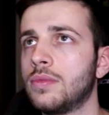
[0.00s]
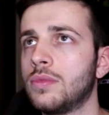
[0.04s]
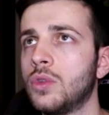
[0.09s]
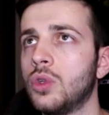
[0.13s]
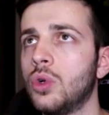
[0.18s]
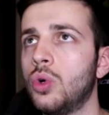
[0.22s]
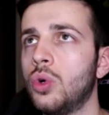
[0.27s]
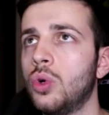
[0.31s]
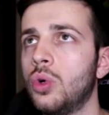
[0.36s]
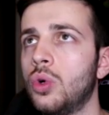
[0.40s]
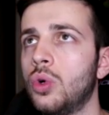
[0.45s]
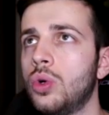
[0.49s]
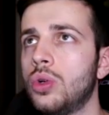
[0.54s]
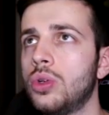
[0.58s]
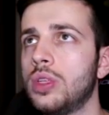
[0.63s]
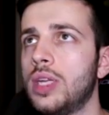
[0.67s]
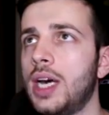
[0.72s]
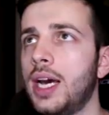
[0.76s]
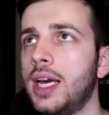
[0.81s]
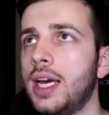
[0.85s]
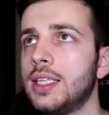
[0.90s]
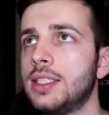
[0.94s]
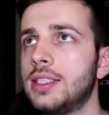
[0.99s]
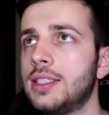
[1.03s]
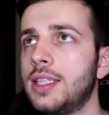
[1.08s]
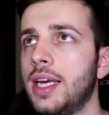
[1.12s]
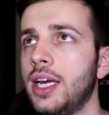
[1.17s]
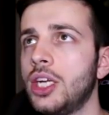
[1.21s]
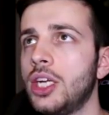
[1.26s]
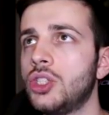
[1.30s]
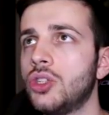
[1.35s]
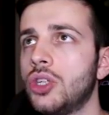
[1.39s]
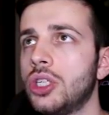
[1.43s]
Oh, that is
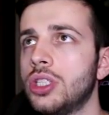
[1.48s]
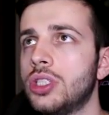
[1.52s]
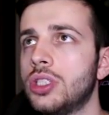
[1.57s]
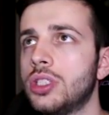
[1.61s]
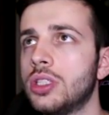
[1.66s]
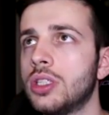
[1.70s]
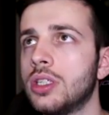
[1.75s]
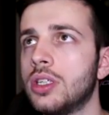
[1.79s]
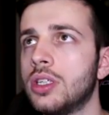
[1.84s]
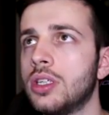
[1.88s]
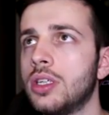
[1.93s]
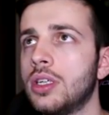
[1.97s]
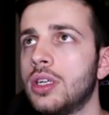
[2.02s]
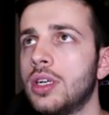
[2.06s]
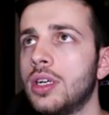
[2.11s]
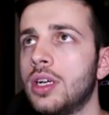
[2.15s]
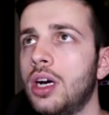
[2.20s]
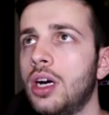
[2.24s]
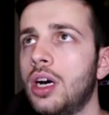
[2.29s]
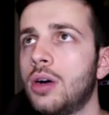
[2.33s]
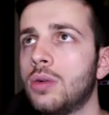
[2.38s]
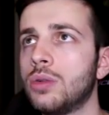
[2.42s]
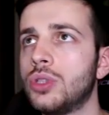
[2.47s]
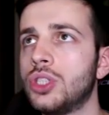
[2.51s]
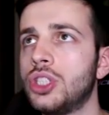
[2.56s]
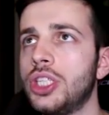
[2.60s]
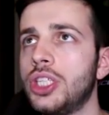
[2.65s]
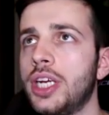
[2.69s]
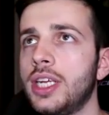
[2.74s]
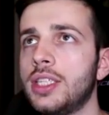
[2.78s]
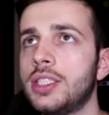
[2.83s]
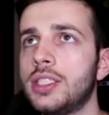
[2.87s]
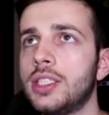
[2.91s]
dangerous. Oh,
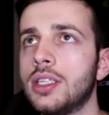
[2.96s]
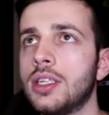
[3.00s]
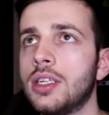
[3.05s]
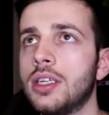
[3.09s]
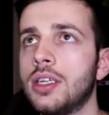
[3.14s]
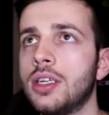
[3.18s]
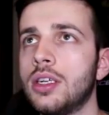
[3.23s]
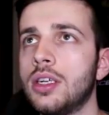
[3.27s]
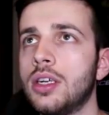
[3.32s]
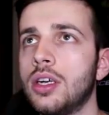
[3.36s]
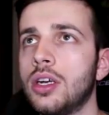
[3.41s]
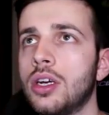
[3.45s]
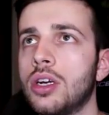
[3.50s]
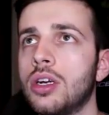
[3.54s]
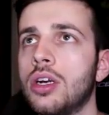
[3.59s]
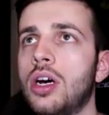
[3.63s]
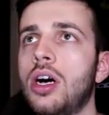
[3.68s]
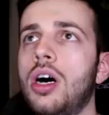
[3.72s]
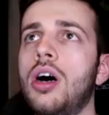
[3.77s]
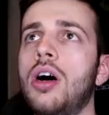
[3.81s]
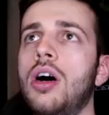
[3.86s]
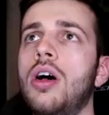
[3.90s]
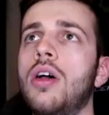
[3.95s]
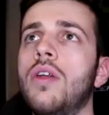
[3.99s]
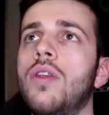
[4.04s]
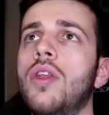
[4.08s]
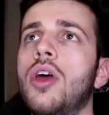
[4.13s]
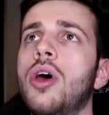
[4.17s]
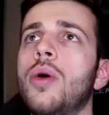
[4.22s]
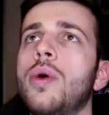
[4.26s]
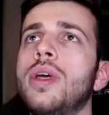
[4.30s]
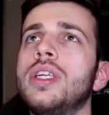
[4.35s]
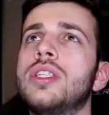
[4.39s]
shit. Oh
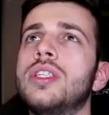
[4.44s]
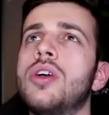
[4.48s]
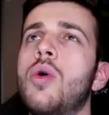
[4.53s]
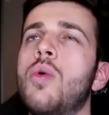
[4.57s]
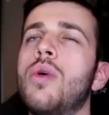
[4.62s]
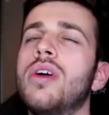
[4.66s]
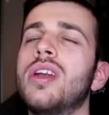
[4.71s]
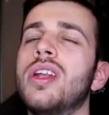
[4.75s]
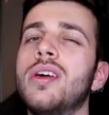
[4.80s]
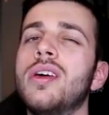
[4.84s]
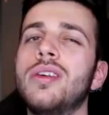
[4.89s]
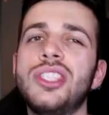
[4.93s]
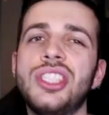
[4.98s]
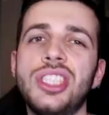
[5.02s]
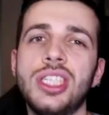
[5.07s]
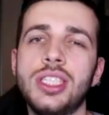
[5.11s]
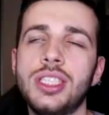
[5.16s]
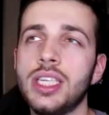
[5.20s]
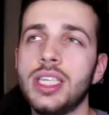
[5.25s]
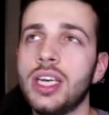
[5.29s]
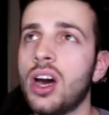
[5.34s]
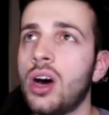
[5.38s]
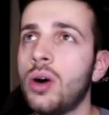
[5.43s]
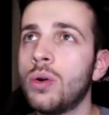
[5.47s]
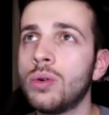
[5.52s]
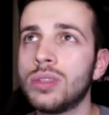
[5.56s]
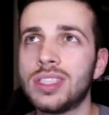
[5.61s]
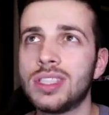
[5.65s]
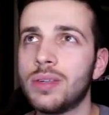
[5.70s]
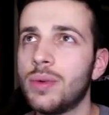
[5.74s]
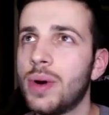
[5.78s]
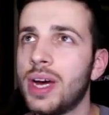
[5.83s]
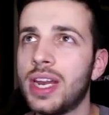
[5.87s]
no, he's got one of those shitty goals
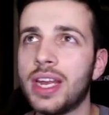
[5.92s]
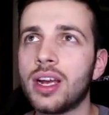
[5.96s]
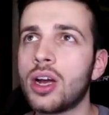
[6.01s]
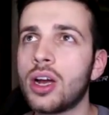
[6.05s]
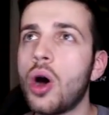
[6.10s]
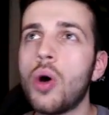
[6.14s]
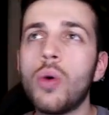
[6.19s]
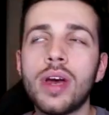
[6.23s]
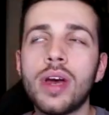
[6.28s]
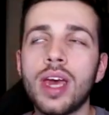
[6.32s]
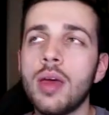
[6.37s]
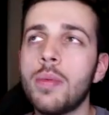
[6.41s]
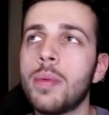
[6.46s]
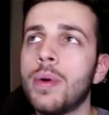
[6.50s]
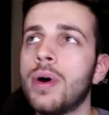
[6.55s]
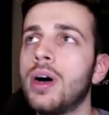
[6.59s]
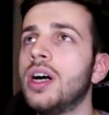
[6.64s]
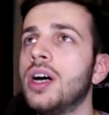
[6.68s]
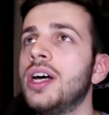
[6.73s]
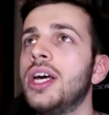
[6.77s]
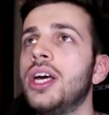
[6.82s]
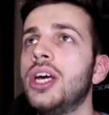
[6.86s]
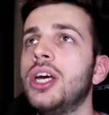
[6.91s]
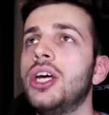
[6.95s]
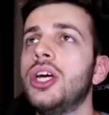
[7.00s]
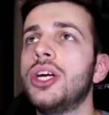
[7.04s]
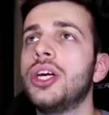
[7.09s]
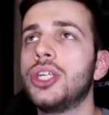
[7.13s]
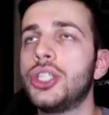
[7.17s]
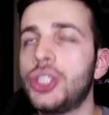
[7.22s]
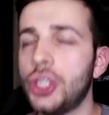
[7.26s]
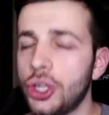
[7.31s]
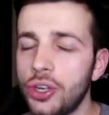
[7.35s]
where the goalkeeper
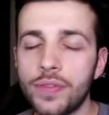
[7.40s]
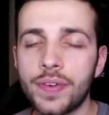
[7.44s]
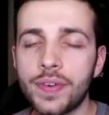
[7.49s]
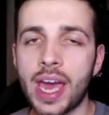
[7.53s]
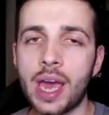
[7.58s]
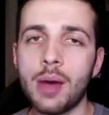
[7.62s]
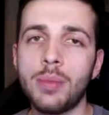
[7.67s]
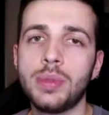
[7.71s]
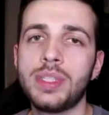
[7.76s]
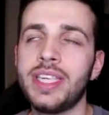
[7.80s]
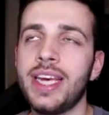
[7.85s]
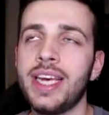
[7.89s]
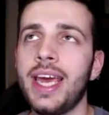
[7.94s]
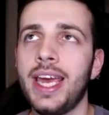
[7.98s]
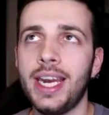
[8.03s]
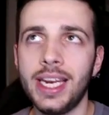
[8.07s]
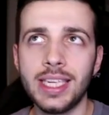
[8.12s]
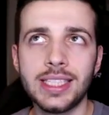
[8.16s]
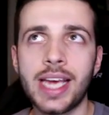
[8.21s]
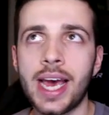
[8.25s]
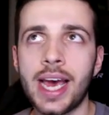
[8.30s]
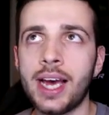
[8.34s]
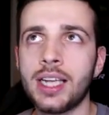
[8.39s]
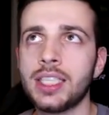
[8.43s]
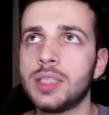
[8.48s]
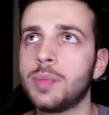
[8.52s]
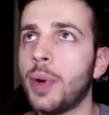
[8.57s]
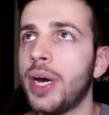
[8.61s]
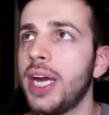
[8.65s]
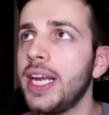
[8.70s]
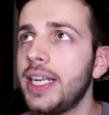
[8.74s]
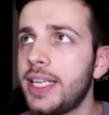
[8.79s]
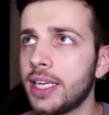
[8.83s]
should have kept it in his hands,
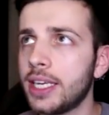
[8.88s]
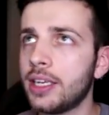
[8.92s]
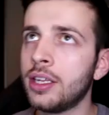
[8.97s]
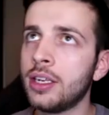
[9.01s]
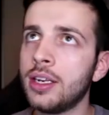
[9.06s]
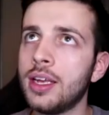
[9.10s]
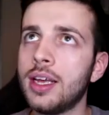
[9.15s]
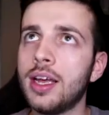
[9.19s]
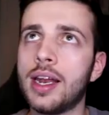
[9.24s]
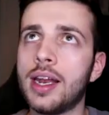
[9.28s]
but he didn't.